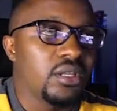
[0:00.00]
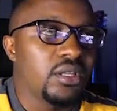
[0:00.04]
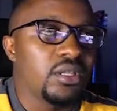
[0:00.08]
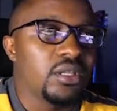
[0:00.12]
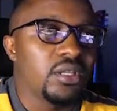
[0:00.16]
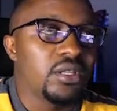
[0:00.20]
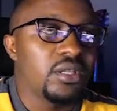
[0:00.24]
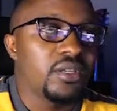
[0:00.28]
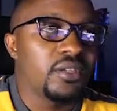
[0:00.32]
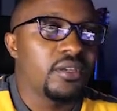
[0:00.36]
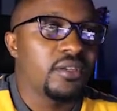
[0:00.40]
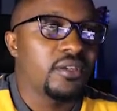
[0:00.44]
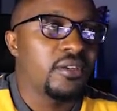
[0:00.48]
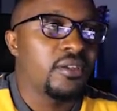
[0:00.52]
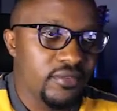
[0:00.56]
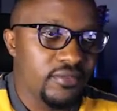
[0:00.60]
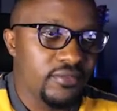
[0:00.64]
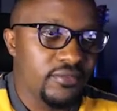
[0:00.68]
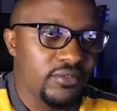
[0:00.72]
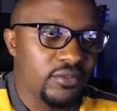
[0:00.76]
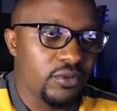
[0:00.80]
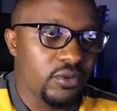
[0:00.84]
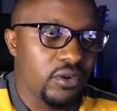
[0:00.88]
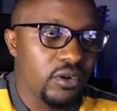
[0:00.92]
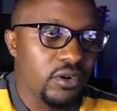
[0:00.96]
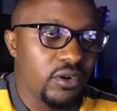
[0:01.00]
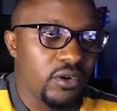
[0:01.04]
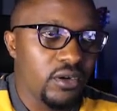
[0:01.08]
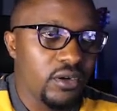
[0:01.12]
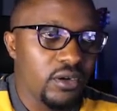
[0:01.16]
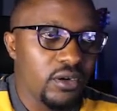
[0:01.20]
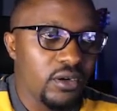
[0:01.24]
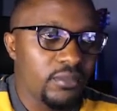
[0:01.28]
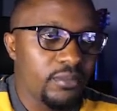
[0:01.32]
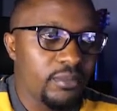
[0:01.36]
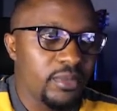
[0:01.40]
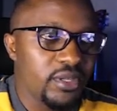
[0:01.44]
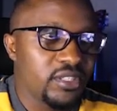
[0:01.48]
Then for
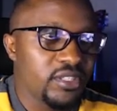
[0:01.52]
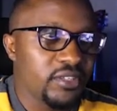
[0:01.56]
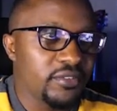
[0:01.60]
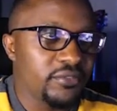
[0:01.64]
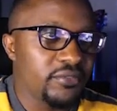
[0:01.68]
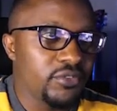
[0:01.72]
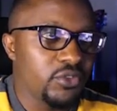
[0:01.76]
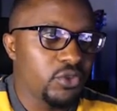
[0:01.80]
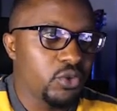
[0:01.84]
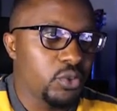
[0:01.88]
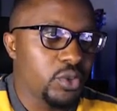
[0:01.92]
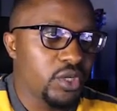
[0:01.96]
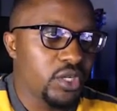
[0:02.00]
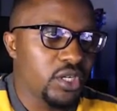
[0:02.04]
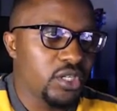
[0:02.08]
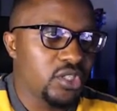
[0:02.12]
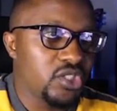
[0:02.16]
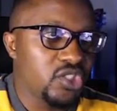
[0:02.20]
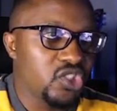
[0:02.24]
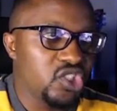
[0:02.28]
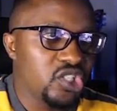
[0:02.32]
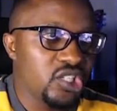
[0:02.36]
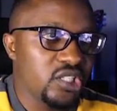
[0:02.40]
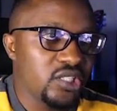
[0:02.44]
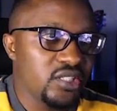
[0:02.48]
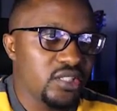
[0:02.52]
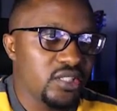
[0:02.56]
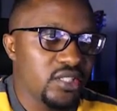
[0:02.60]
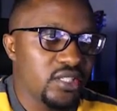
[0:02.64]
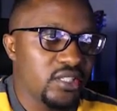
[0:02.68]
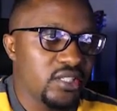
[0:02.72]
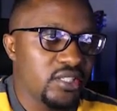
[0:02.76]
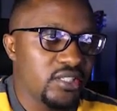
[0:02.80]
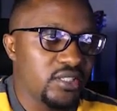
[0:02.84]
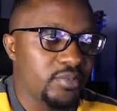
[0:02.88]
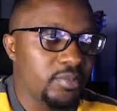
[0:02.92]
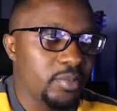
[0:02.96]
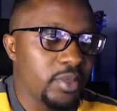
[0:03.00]
a better view, we can change the
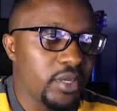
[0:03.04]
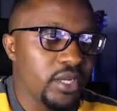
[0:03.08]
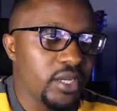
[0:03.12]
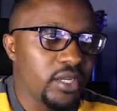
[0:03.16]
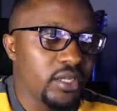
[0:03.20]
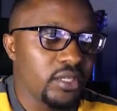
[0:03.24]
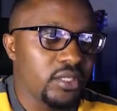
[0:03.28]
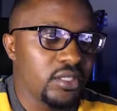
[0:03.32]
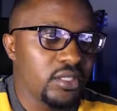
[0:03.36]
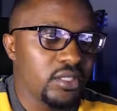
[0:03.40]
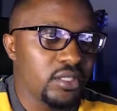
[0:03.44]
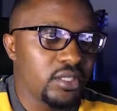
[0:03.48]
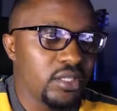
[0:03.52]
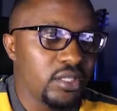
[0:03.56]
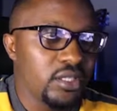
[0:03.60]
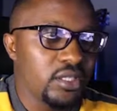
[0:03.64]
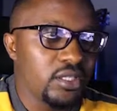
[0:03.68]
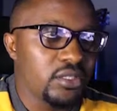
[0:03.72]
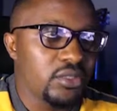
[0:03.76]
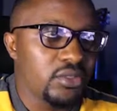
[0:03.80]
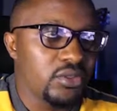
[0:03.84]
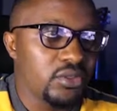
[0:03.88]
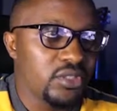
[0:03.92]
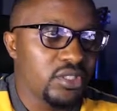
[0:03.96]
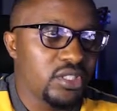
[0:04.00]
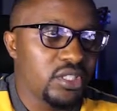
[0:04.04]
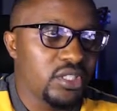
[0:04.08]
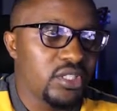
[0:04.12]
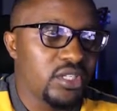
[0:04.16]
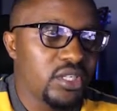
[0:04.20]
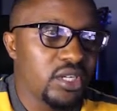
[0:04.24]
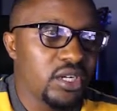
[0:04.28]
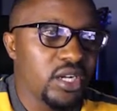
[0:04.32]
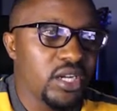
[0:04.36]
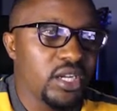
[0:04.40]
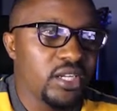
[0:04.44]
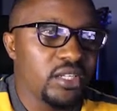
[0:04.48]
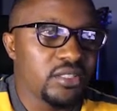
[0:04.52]
display to shading
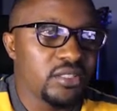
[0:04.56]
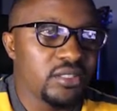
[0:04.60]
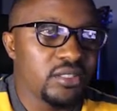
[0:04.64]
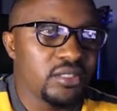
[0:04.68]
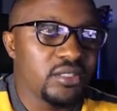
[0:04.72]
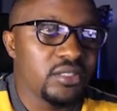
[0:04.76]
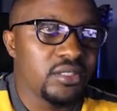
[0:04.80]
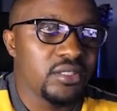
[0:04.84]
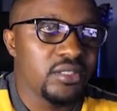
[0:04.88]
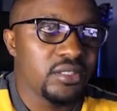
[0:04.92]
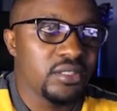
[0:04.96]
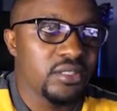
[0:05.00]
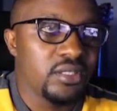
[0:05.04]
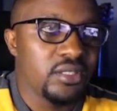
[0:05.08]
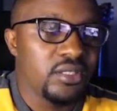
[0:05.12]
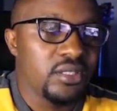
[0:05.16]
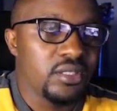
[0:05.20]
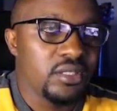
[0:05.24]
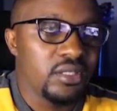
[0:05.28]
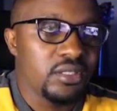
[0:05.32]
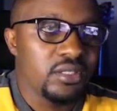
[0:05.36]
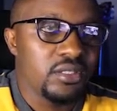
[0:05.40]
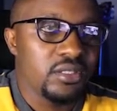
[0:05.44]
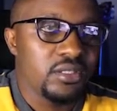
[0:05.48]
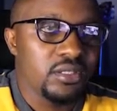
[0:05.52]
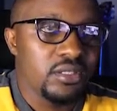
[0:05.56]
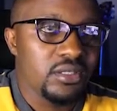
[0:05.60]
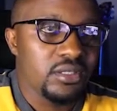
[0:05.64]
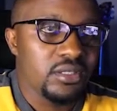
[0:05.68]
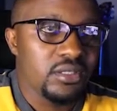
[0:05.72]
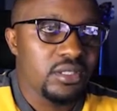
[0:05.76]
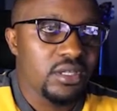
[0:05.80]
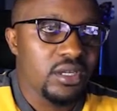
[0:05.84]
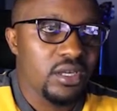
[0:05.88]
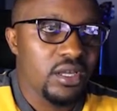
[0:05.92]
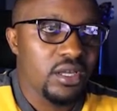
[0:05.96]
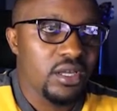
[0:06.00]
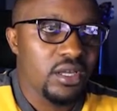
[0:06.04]
lines.
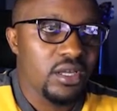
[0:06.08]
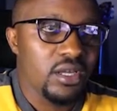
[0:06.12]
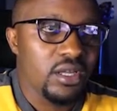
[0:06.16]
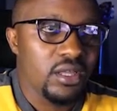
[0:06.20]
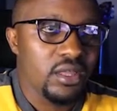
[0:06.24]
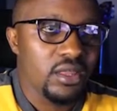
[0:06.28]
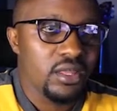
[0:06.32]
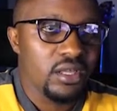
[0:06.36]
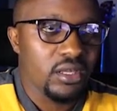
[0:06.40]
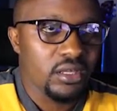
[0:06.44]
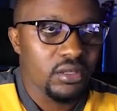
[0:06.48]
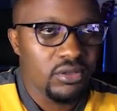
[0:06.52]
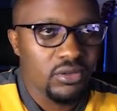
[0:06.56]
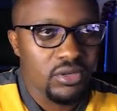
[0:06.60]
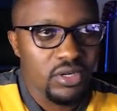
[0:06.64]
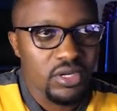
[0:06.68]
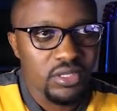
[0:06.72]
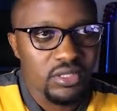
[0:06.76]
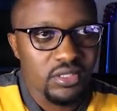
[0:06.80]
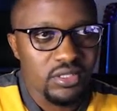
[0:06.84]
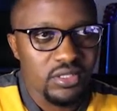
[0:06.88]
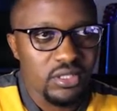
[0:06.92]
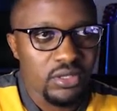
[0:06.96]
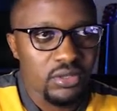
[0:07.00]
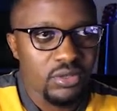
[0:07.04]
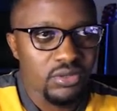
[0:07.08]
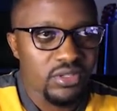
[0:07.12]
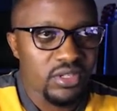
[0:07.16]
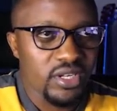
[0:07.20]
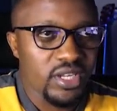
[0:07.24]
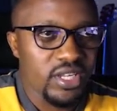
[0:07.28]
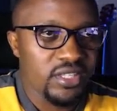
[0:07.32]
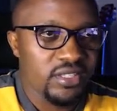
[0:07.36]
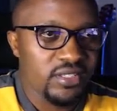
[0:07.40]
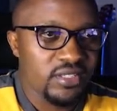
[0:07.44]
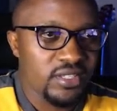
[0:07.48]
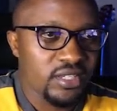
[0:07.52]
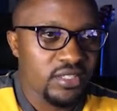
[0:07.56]
I think you can see those
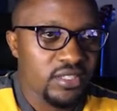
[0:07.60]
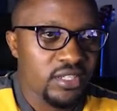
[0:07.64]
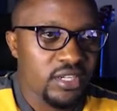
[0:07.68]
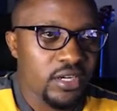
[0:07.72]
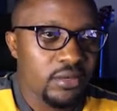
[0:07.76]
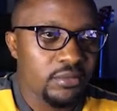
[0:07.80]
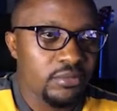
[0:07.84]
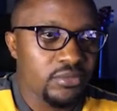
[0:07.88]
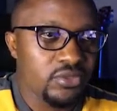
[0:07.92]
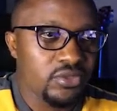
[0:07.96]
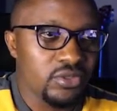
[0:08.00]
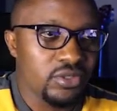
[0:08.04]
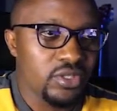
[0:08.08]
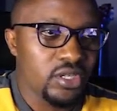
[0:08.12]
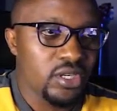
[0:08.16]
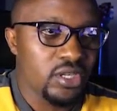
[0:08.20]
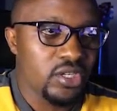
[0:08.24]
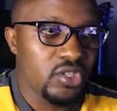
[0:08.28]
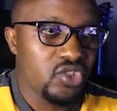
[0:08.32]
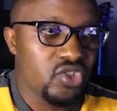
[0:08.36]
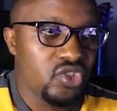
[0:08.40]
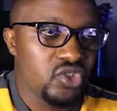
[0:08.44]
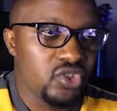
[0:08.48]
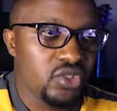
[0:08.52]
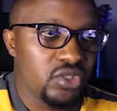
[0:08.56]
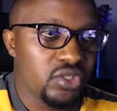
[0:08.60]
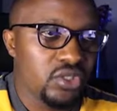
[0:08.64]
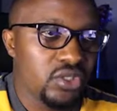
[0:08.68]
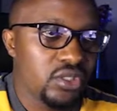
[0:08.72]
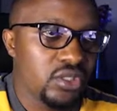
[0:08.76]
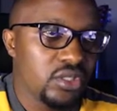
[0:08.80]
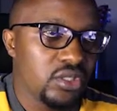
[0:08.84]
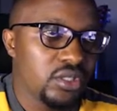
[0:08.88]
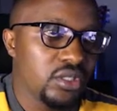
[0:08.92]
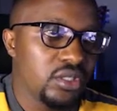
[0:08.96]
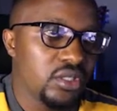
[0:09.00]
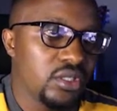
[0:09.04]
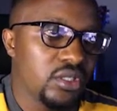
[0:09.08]
lines that come to the edge
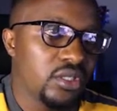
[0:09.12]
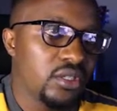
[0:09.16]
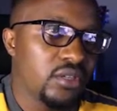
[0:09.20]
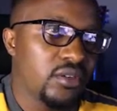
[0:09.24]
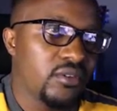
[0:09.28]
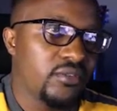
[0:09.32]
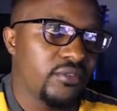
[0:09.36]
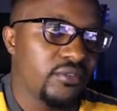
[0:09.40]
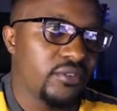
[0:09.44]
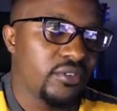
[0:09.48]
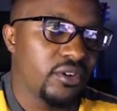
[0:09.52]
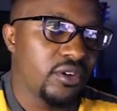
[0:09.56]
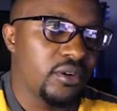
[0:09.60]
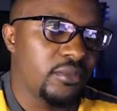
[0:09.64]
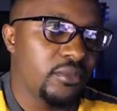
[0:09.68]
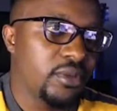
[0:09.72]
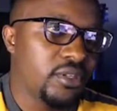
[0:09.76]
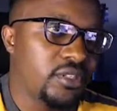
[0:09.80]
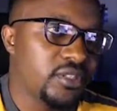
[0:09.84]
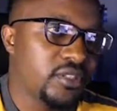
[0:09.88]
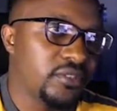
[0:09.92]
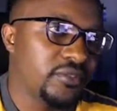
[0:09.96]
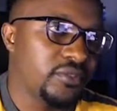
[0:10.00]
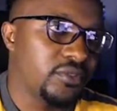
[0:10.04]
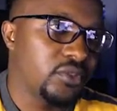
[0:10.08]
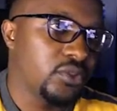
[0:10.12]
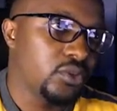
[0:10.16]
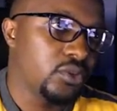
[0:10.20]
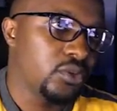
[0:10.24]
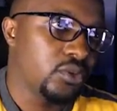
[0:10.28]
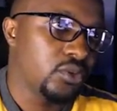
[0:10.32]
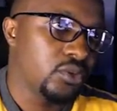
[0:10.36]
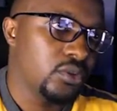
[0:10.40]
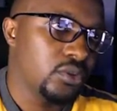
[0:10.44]
for a better view.